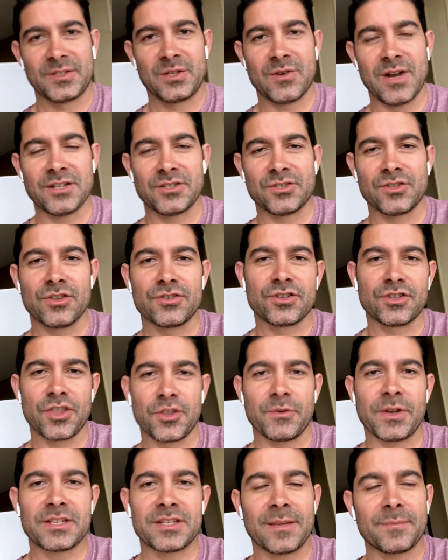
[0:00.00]
Right, so those are the
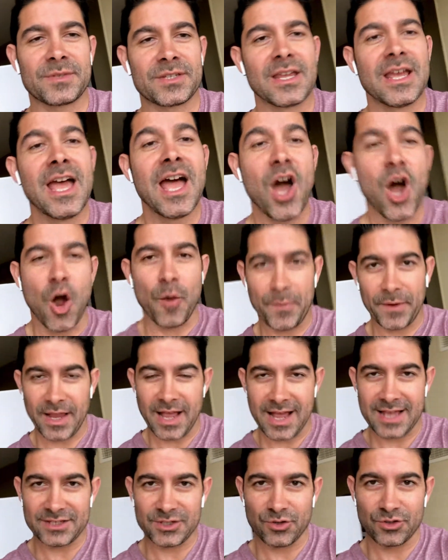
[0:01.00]
three tips. Hope you
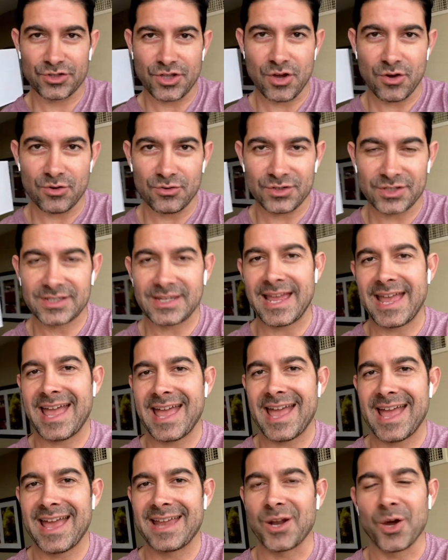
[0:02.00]
guys use those
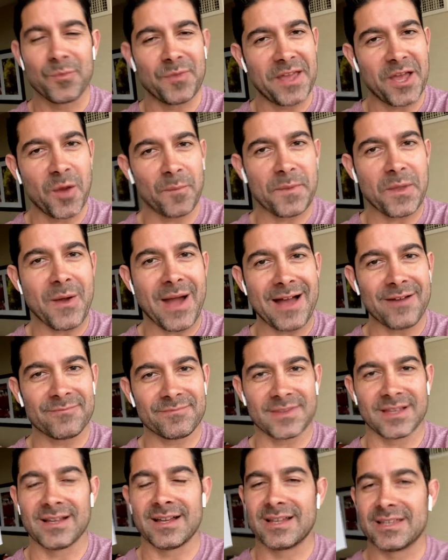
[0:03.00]
and hope they help you
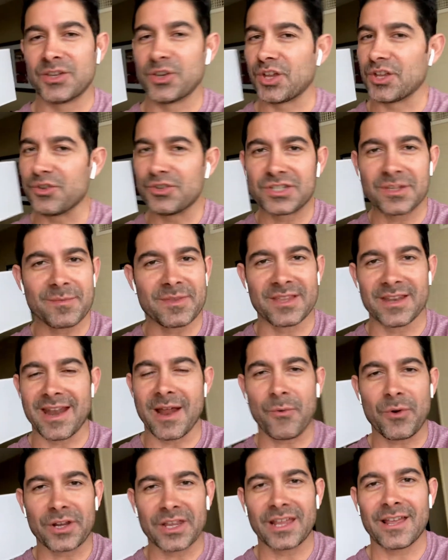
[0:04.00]
out. You can use them in a
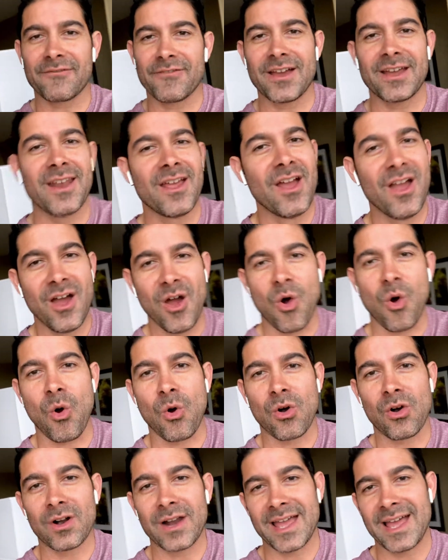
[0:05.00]
networking event
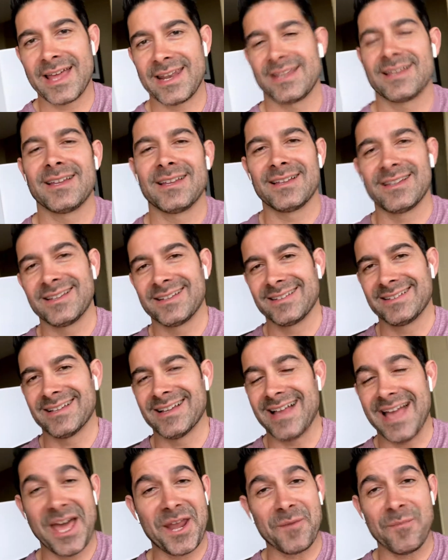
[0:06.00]
or at
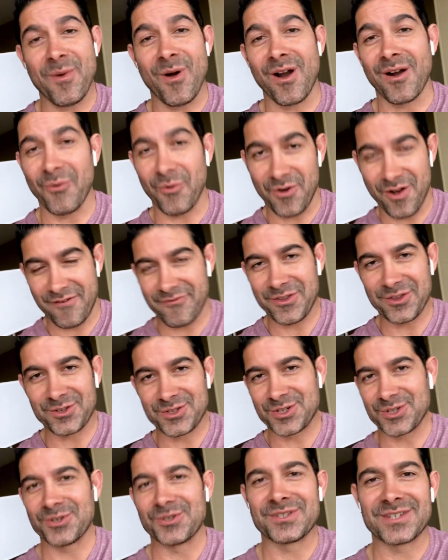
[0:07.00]
a bar, wherever you
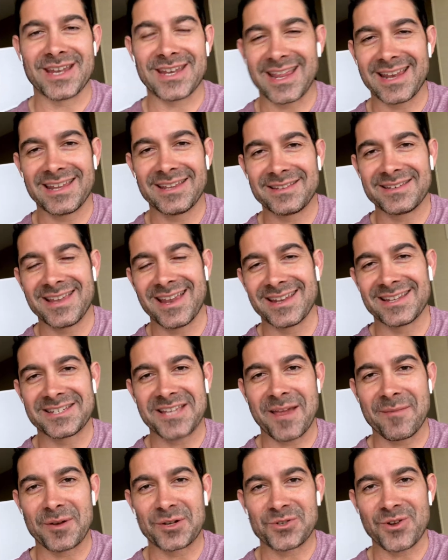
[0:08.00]
choose, and
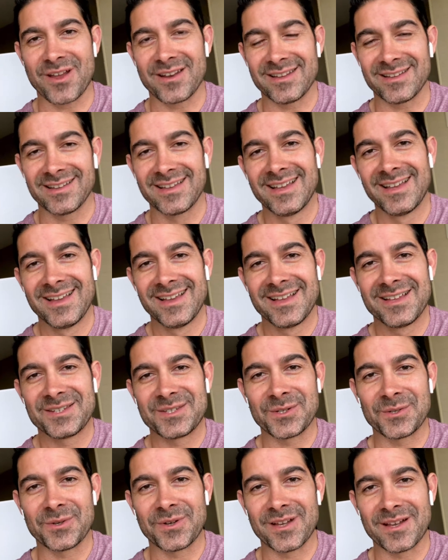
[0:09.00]
anytime you're trying
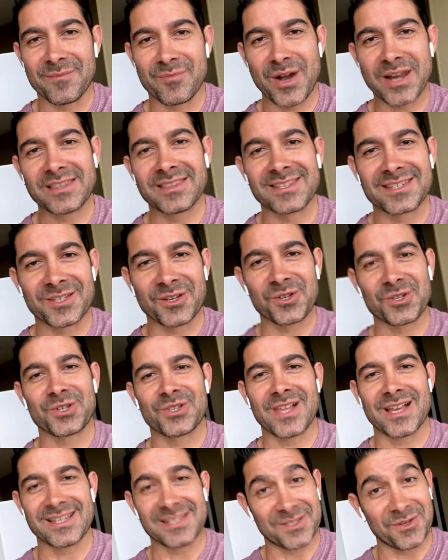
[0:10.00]
to break the
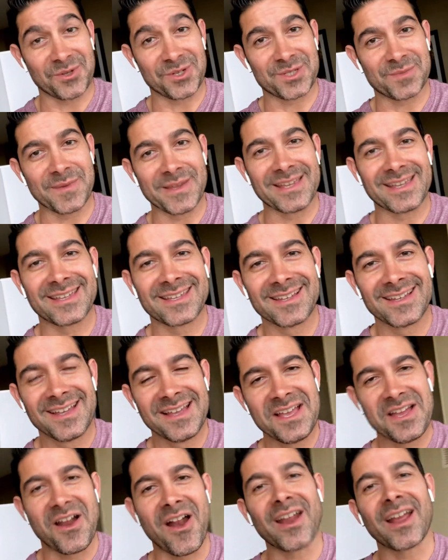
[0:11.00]
social ice, so to speak.
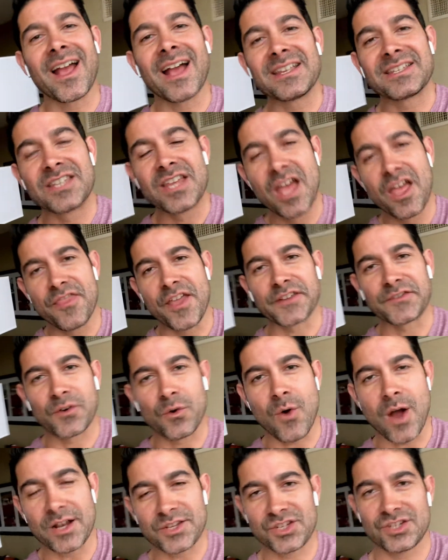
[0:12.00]
All right, guys, thanks for
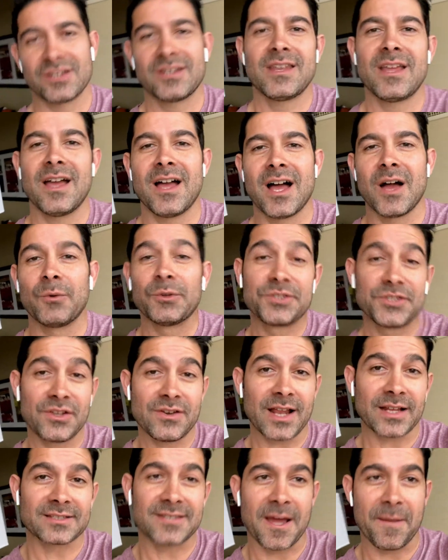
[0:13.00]
watching. We'll see you
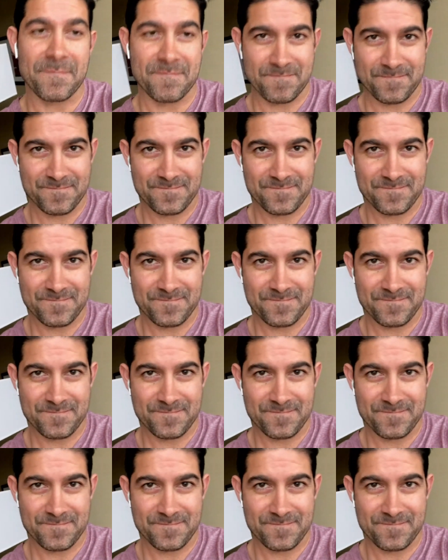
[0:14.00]
next time.